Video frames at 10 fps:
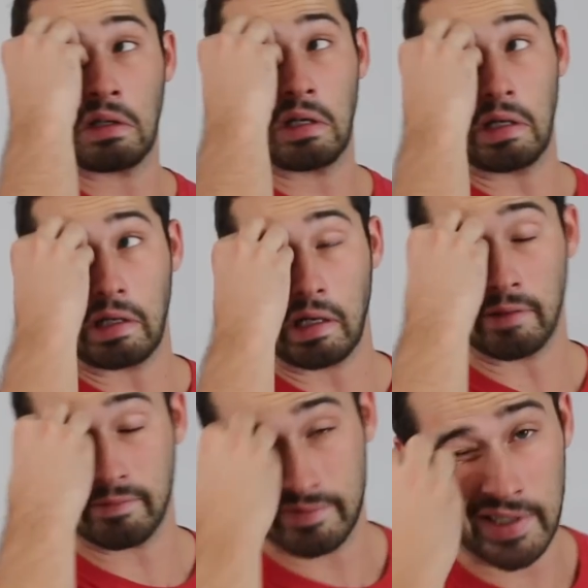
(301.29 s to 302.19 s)
Here you
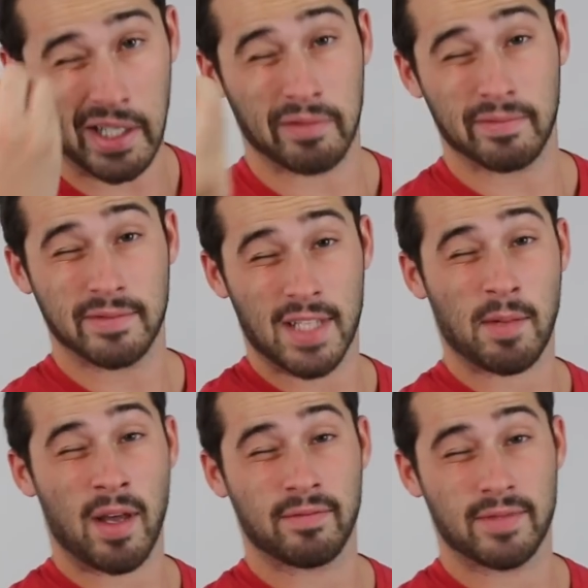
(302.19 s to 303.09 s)
go. Here,
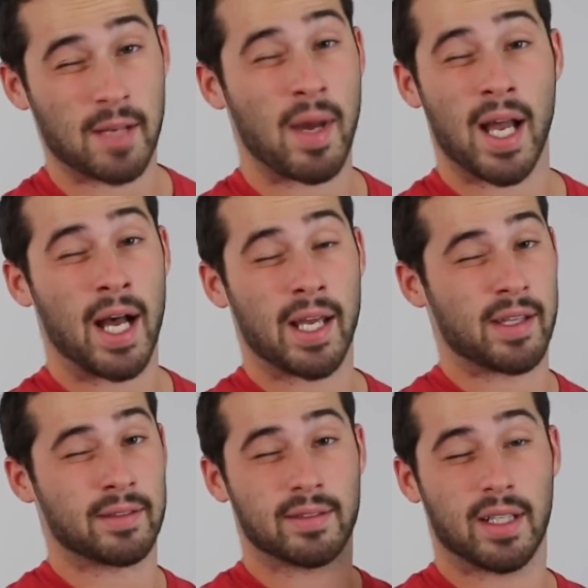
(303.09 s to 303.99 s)
take my eye
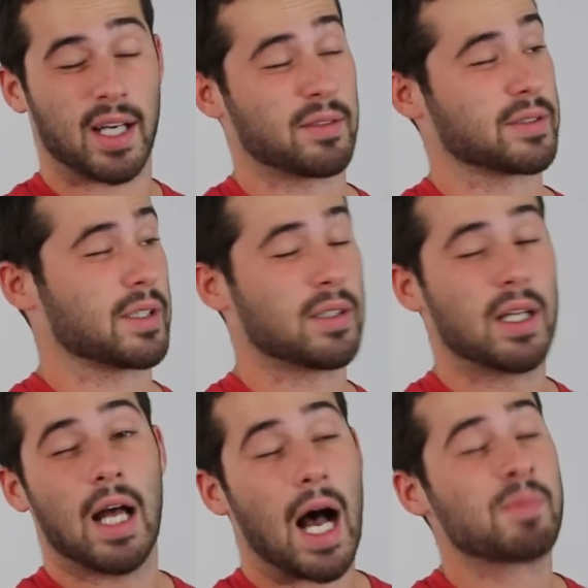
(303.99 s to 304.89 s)
then. I don't know.
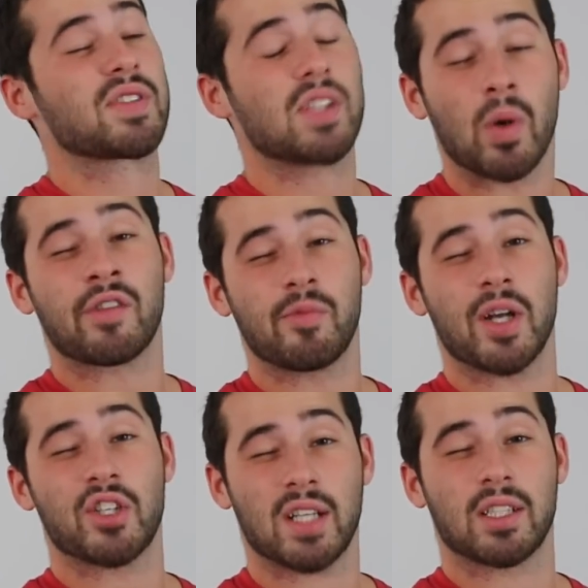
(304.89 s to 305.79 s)
I'm still waiting for
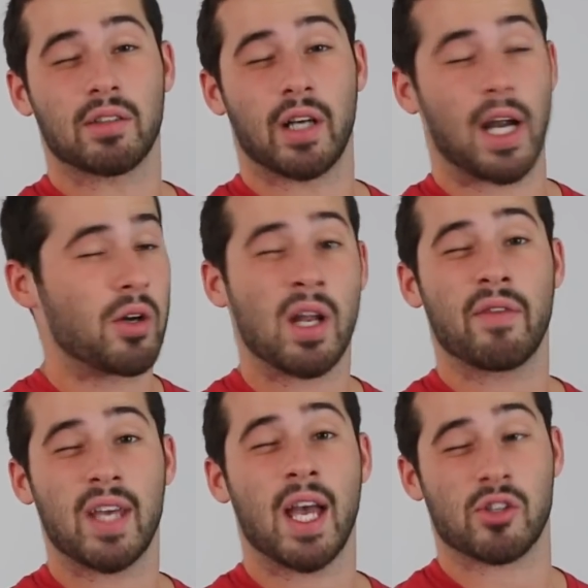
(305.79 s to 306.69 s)
my check to clear. I don't
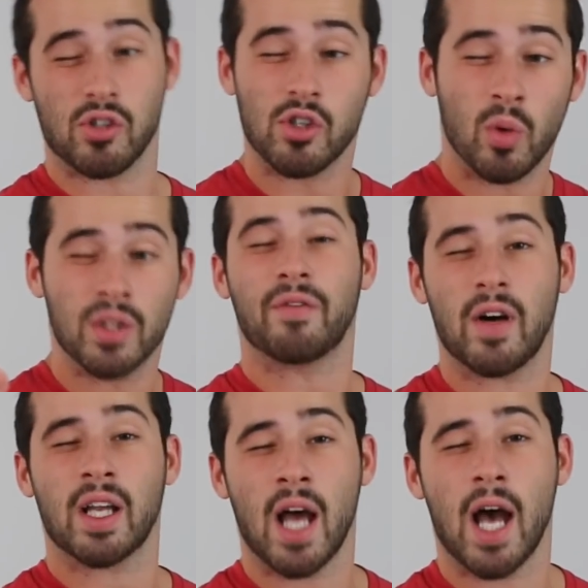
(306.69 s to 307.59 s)
have cash. So do you want the
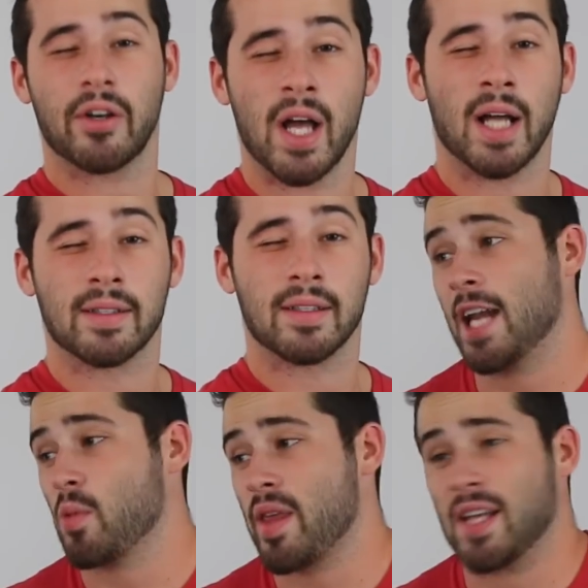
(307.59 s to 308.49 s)
fucking eye or not?
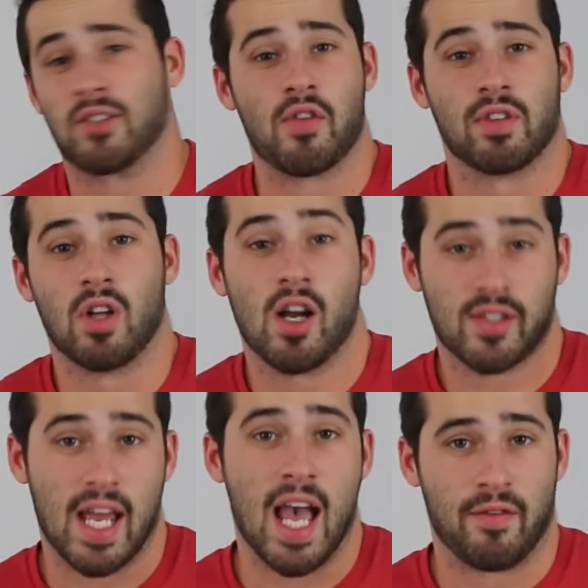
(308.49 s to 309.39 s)
Anyway, that's all the
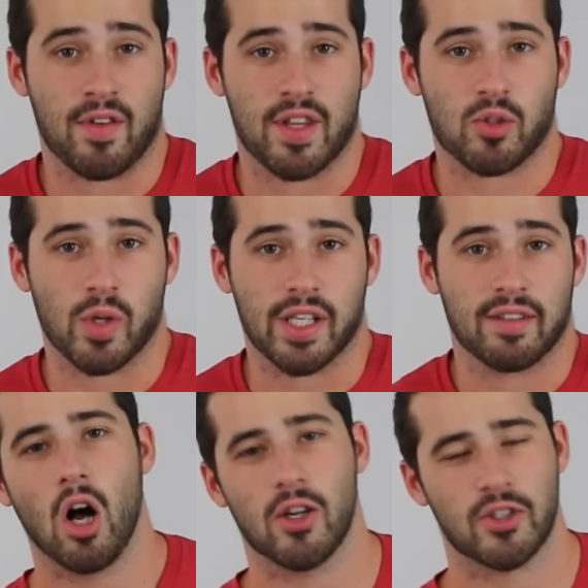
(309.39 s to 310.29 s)
laws I have for this
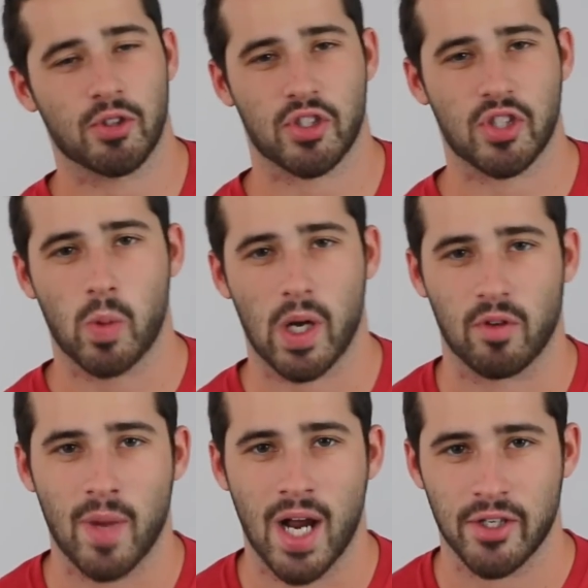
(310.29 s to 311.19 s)
week. Also, just a quick
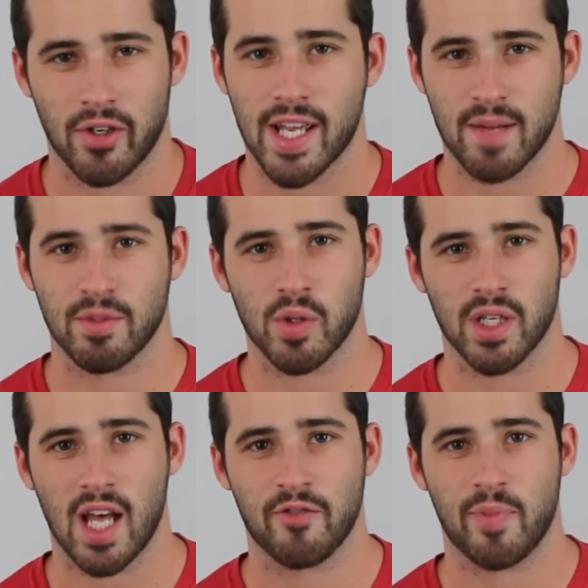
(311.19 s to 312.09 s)
reminder, I am doing
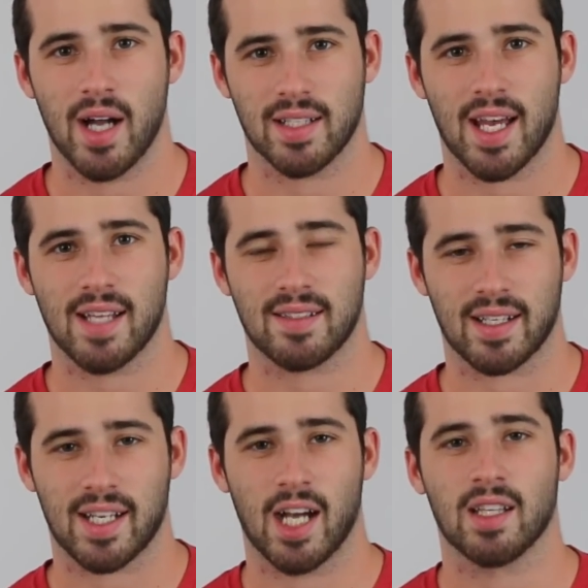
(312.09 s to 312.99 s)
a live podcast
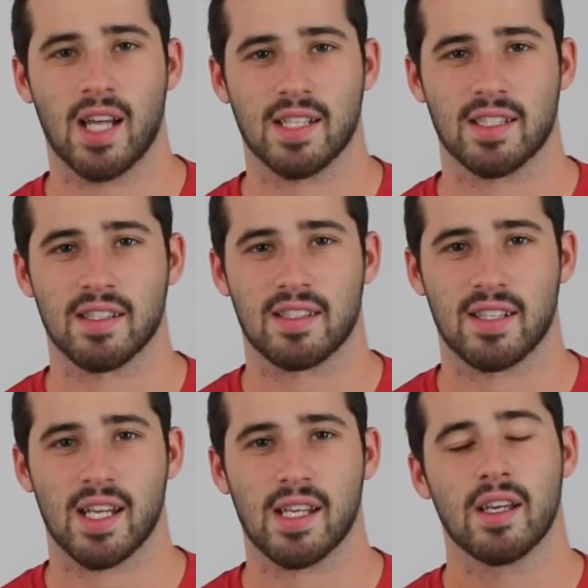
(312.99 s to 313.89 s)
at Caroline's in the
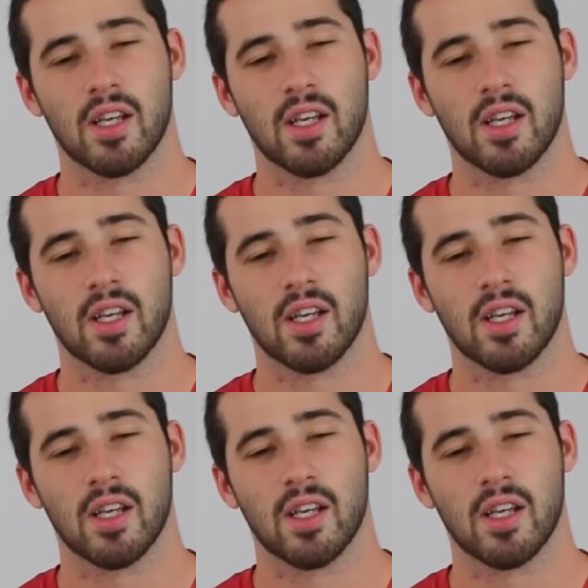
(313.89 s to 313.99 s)
City.